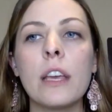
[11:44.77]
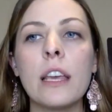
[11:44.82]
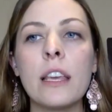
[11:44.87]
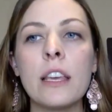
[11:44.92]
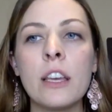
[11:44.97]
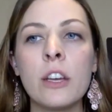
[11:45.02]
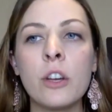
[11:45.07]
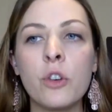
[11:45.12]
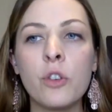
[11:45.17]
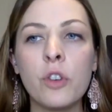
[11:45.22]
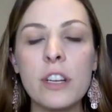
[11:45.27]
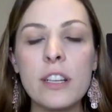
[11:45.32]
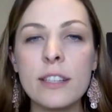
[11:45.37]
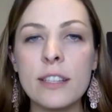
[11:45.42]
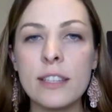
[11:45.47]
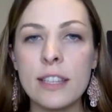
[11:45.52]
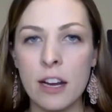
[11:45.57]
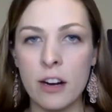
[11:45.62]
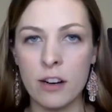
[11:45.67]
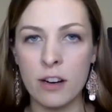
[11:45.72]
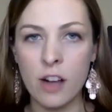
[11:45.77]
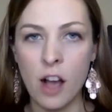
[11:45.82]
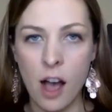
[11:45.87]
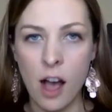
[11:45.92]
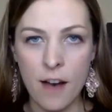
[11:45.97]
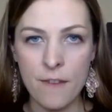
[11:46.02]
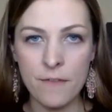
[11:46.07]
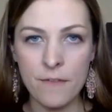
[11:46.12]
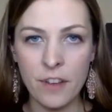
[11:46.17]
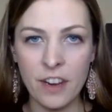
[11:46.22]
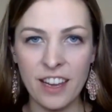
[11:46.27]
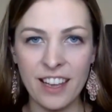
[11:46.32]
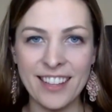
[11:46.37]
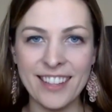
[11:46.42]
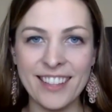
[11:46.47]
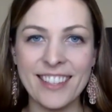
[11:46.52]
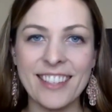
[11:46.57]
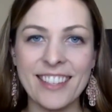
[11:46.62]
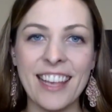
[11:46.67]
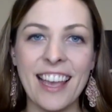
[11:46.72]
increase their
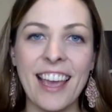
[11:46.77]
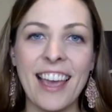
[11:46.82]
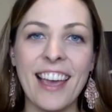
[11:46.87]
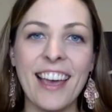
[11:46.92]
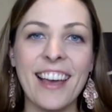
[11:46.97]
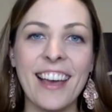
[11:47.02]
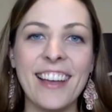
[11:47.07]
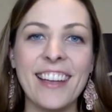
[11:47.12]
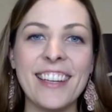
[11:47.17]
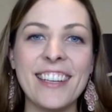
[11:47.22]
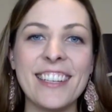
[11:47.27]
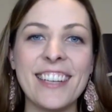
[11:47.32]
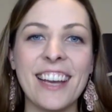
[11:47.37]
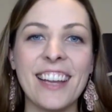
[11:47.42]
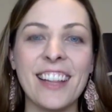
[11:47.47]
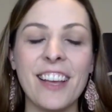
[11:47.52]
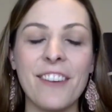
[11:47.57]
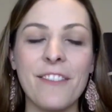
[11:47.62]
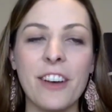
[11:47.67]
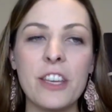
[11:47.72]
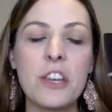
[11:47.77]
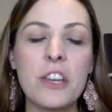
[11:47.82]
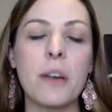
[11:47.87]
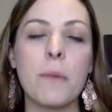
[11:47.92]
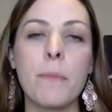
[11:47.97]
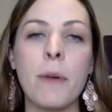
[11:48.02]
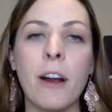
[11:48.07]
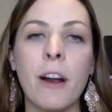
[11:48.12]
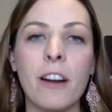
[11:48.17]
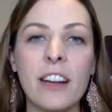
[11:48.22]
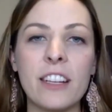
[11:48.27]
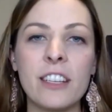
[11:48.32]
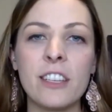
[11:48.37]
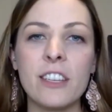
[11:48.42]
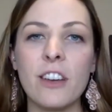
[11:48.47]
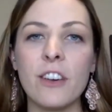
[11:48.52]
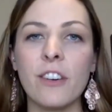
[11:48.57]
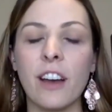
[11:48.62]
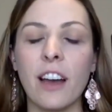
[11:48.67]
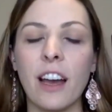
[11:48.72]
confidence. And I love how you compared it to
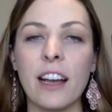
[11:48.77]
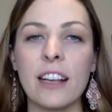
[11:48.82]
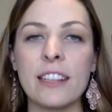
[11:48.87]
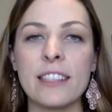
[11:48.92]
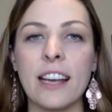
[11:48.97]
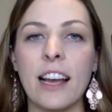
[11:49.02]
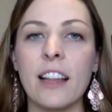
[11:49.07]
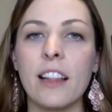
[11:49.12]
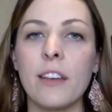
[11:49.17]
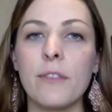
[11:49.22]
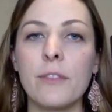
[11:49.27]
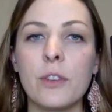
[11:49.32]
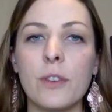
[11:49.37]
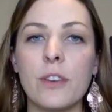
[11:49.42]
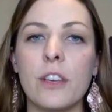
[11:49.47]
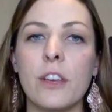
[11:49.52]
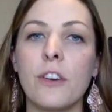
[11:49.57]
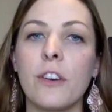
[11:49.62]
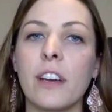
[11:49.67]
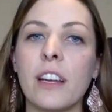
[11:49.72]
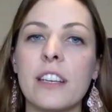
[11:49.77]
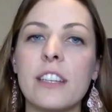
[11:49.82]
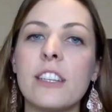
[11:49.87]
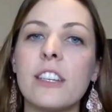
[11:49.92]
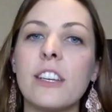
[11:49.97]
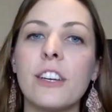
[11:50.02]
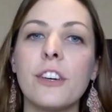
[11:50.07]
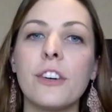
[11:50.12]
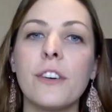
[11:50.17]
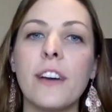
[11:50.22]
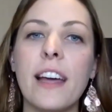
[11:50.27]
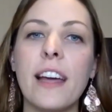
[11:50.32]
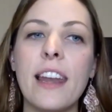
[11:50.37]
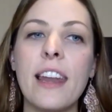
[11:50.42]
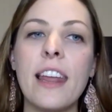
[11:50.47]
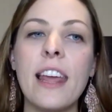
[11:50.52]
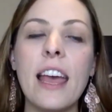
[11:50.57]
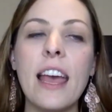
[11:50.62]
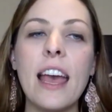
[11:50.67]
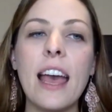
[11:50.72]
yoga, because I love doing yoga too.
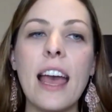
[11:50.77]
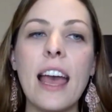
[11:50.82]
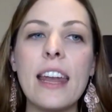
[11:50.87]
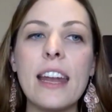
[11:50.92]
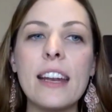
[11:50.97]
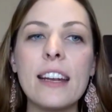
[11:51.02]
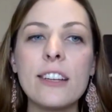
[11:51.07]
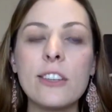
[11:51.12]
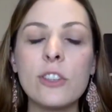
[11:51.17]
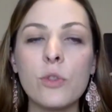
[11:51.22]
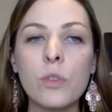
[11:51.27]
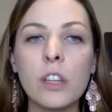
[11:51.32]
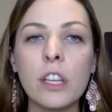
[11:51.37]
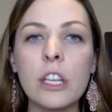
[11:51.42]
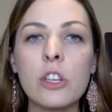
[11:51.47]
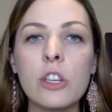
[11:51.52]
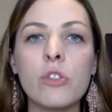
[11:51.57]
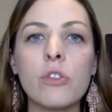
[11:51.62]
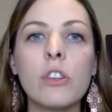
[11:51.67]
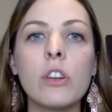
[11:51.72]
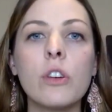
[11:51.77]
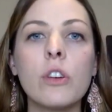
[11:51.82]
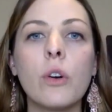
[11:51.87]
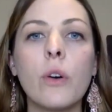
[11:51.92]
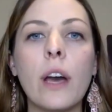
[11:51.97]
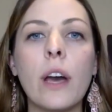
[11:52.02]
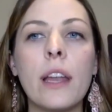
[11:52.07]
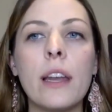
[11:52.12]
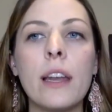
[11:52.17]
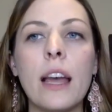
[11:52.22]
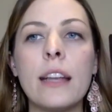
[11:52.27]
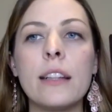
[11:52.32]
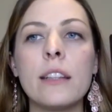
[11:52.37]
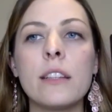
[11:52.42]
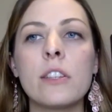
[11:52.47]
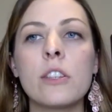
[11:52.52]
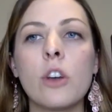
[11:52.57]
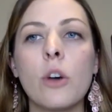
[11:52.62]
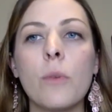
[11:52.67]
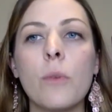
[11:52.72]
And it is really true.
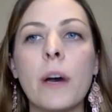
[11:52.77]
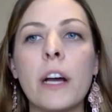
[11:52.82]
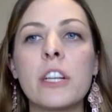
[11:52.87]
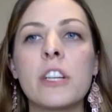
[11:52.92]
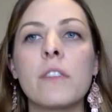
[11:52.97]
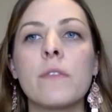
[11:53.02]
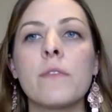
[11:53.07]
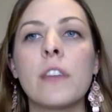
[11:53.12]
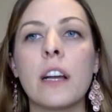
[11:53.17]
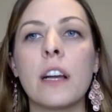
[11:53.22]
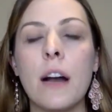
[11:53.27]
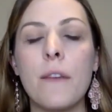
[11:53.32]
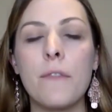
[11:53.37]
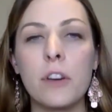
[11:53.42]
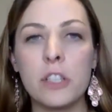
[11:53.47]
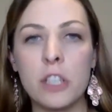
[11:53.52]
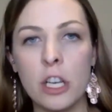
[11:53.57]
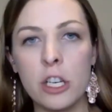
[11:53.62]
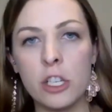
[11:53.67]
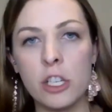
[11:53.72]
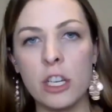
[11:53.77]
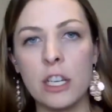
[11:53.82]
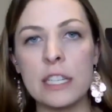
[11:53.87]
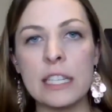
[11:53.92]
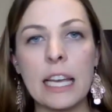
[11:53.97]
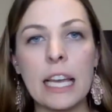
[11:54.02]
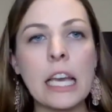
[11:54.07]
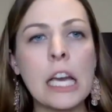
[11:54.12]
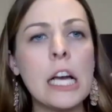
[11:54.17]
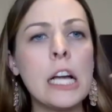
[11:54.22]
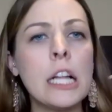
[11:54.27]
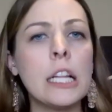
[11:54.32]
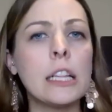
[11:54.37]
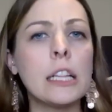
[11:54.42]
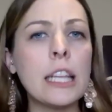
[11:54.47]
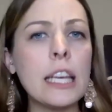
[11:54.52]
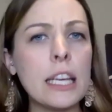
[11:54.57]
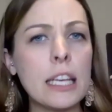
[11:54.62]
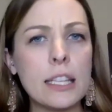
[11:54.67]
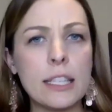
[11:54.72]
And so much of the conversation is like
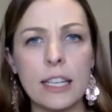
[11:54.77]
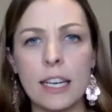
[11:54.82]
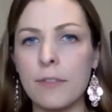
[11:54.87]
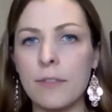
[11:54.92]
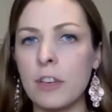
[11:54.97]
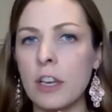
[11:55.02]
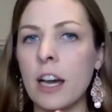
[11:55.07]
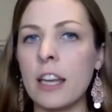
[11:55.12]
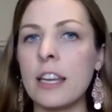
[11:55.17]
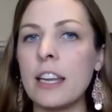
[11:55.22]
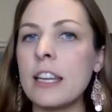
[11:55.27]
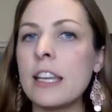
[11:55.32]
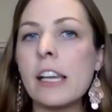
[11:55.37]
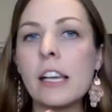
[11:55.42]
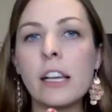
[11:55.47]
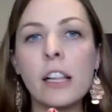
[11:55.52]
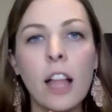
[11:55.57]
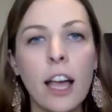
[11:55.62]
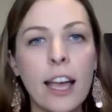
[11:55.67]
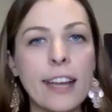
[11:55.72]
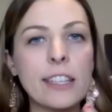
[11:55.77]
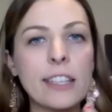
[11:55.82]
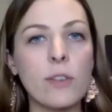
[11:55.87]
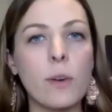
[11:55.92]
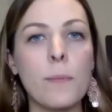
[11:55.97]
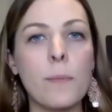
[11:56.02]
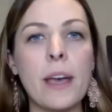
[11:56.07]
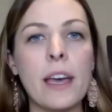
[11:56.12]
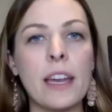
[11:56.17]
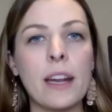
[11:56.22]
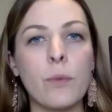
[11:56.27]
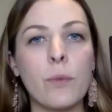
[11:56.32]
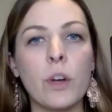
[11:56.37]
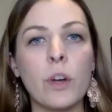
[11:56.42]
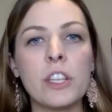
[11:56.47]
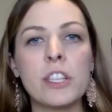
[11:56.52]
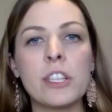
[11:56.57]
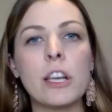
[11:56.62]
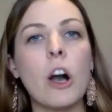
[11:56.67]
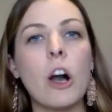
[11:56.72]
leads, and have you gotten any clients from it? And
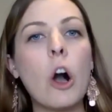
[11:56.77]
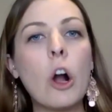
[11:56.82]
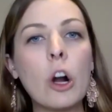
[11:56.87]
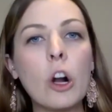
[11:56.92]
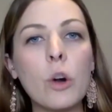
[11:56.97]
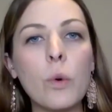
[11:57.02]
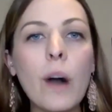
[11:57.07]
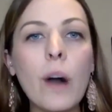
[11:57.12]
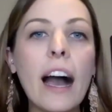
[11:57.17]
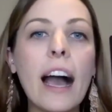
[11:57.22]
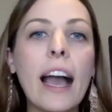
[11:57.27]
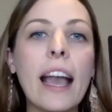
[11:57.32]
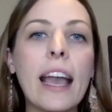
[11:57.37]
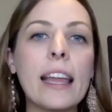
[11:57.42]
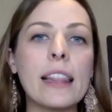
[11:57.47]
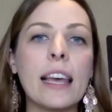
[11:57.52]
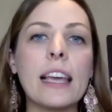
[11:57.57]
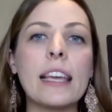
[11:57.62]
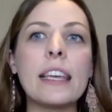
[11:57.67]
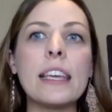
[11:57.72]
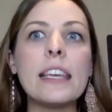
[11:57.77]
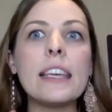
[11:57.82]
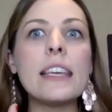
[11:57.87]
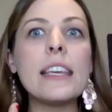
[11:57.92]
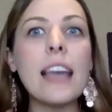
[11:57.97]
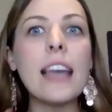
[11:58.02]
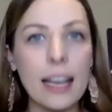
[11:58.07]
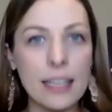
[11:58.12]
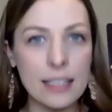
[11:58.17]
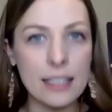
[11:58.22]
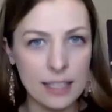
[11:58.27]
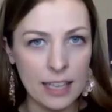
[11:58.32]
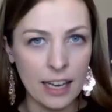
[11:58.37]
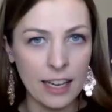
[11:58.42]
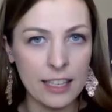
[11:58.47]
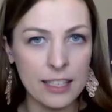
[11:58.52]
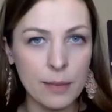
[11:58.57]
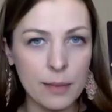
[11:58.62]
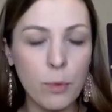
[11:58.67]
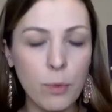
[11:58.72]
what's the ROI? And like, yes,
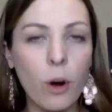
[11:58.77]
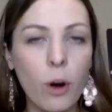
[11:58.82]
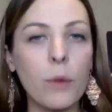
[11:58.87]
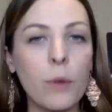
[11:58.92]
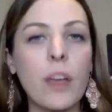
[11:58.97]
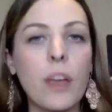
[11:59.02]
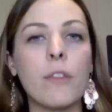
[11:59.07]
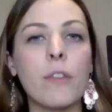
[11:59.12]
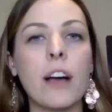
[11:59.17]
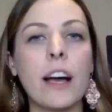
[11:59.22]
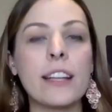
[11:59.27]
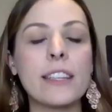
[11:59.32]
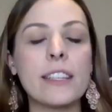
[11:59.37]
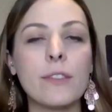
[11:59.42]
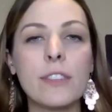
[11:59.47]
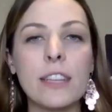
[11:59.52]
that is important. We have lots of